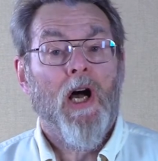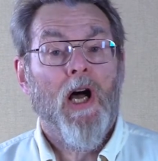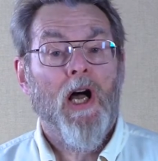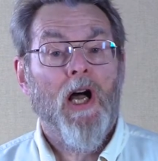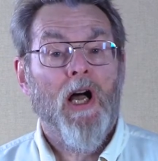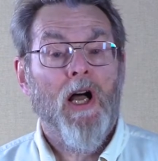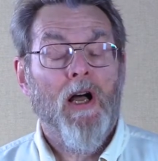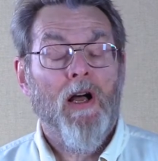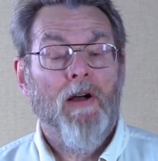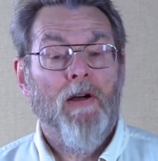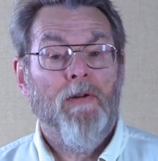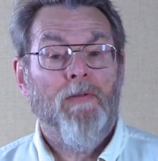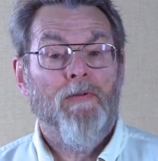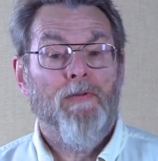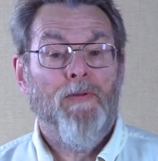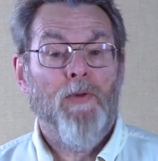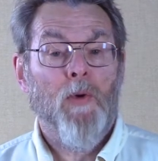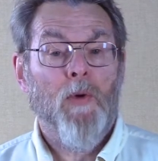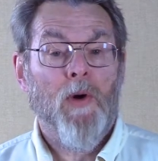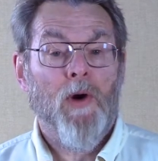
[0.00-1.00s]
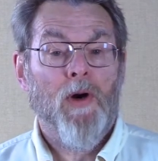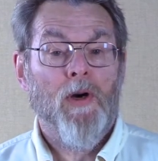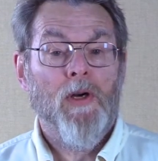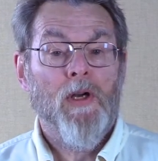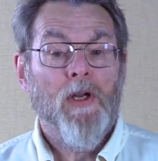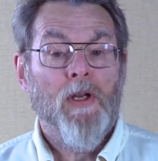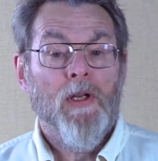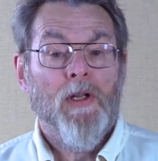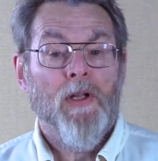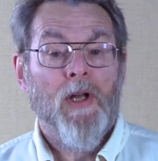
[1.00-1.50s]

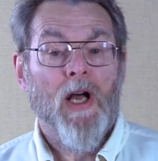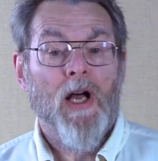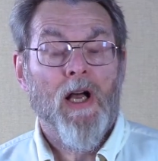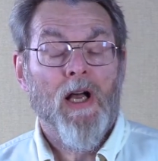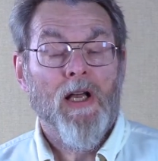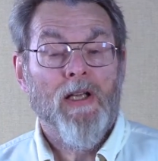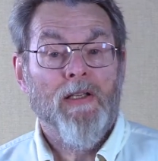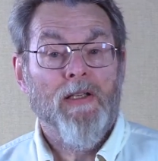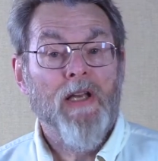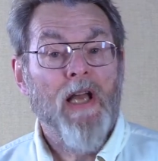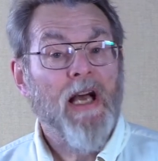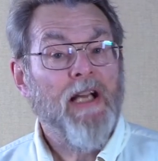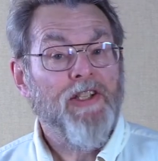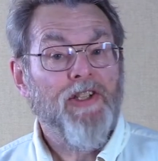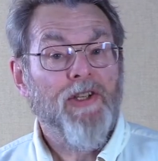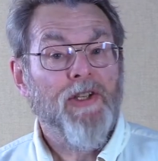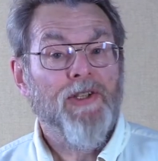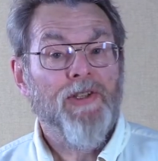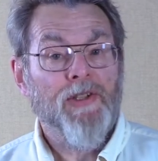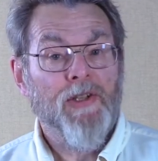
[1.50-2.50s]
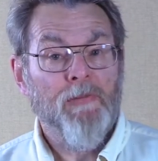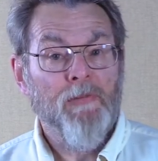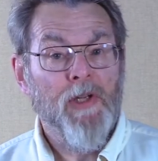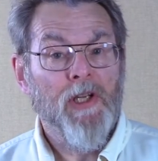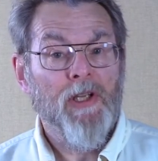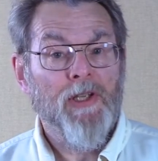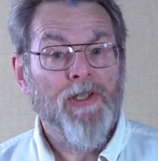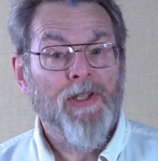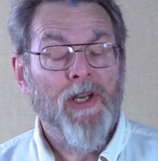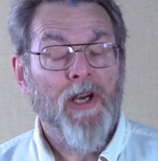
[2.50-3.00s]
for not just the
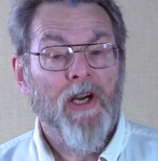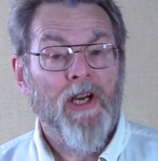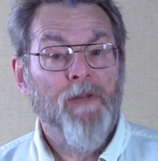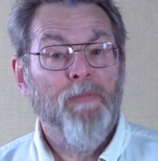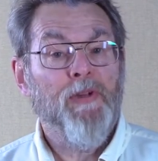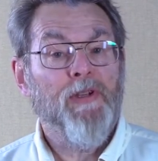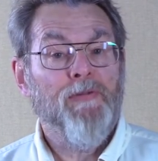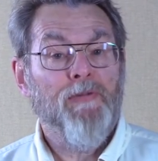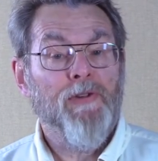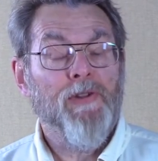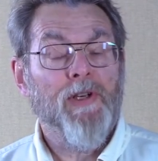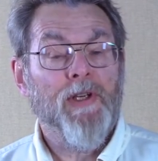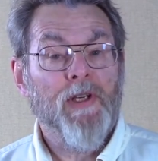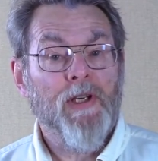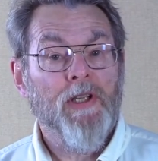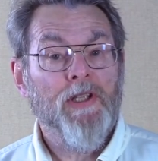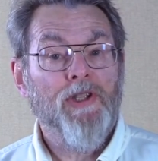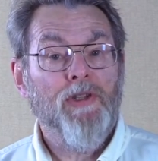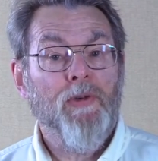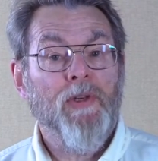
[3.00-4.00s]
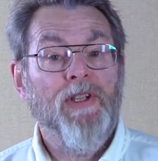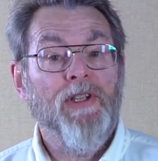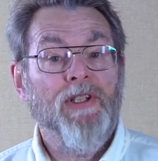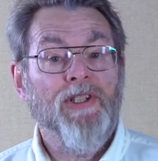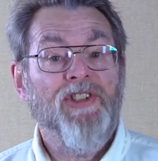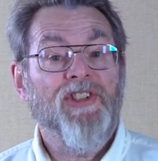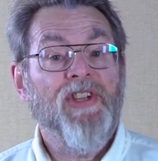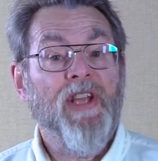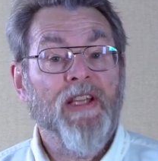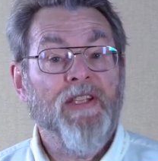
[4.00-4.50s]
military, but for the country
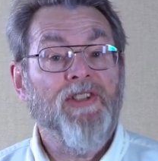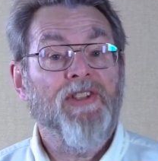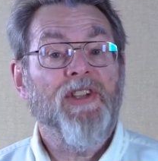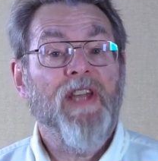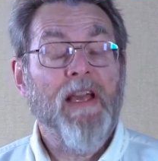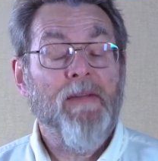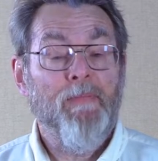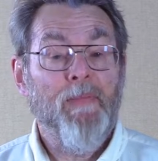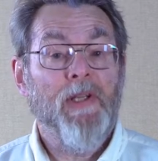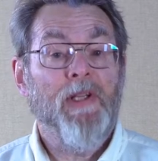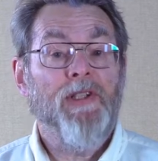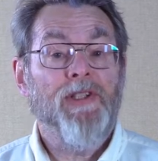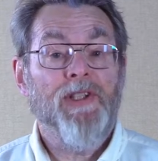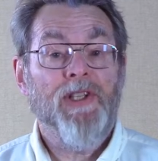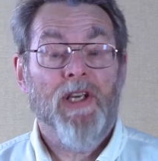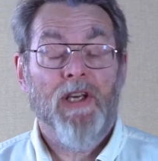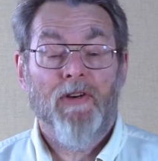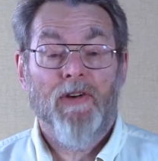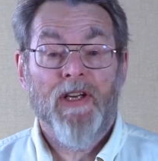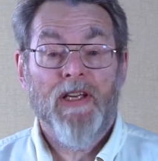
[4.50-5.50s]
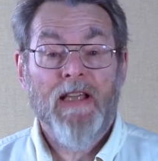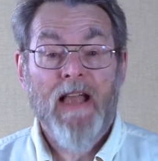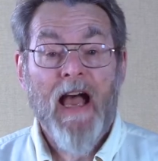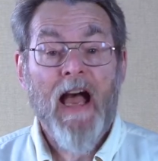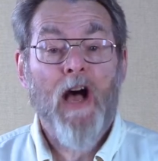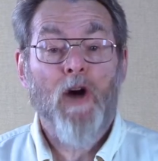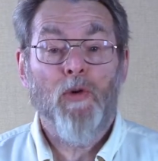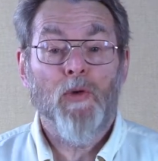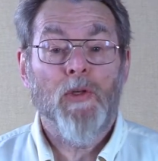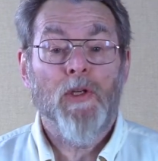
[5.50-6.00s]
that sends that military
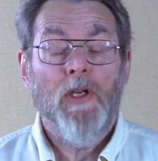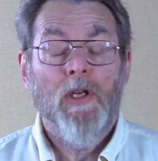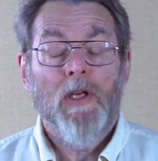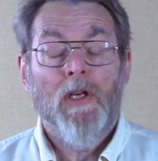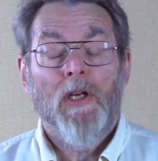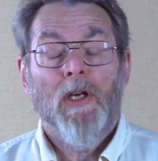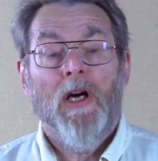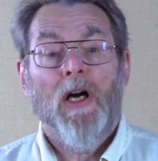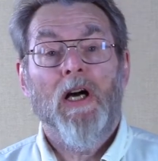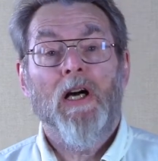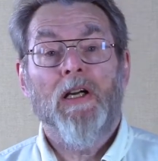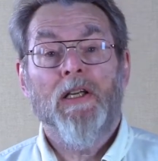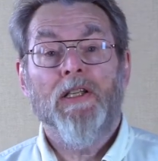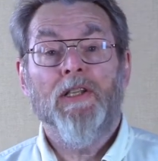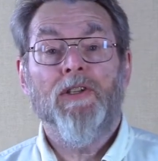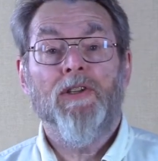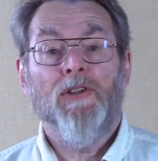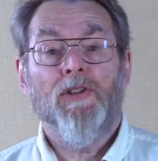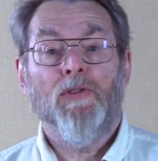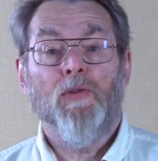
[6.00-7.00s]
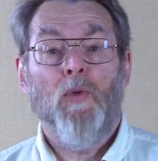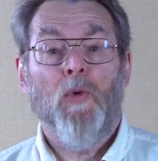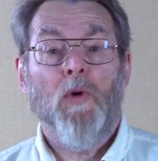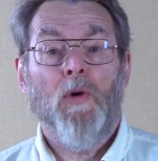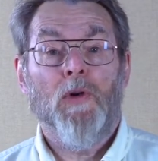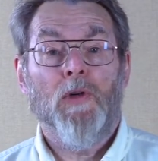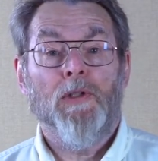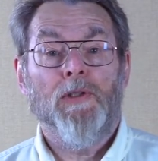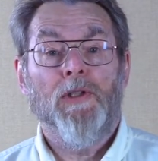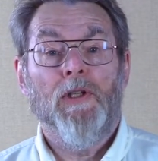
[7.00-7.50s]
out into the
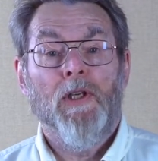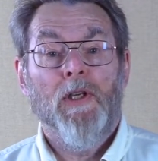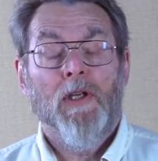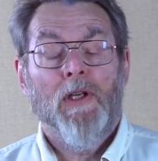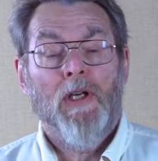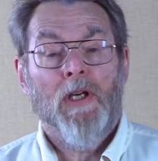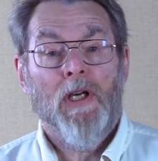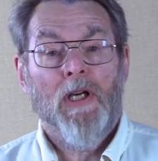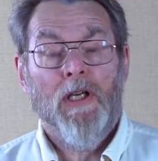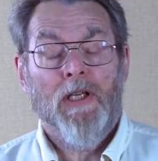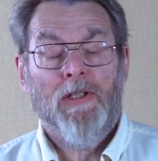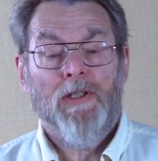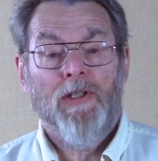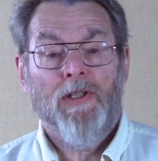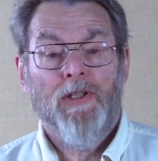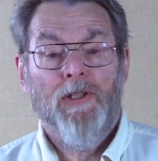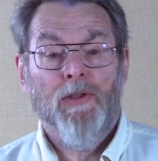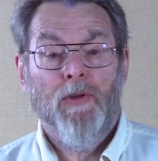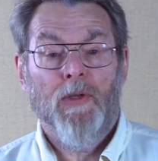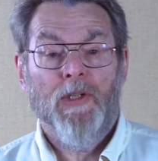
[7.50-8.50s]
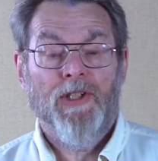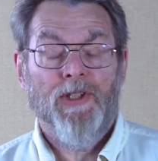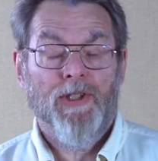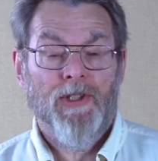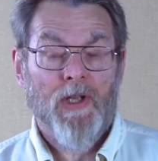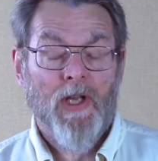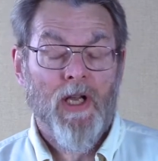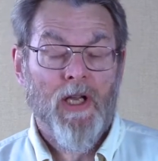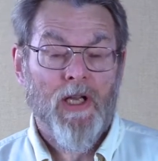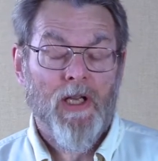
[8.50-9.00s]
world to do
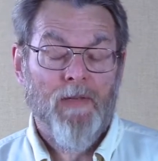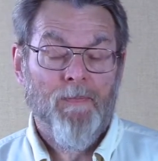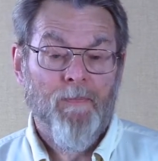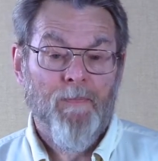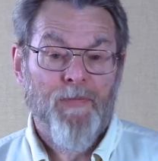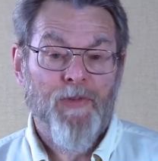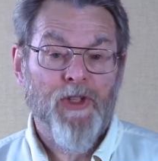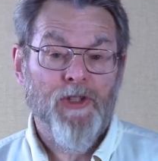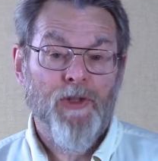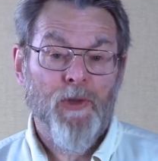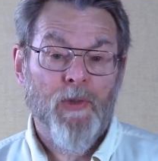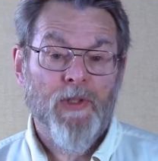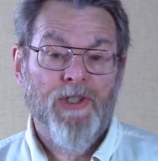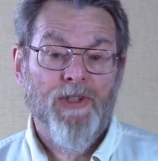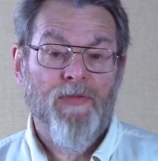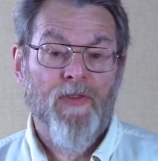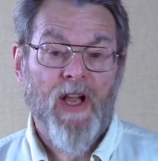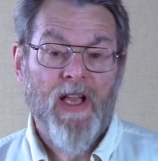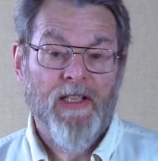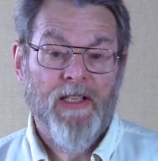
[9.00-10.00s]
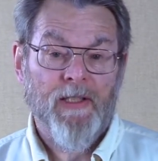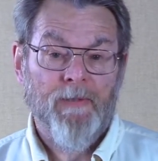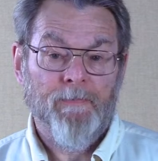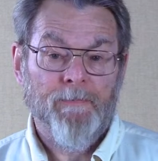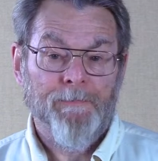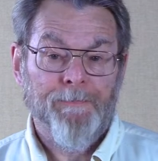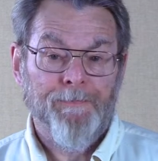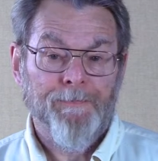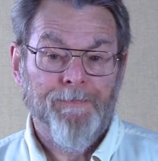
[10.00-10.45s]
its fighting.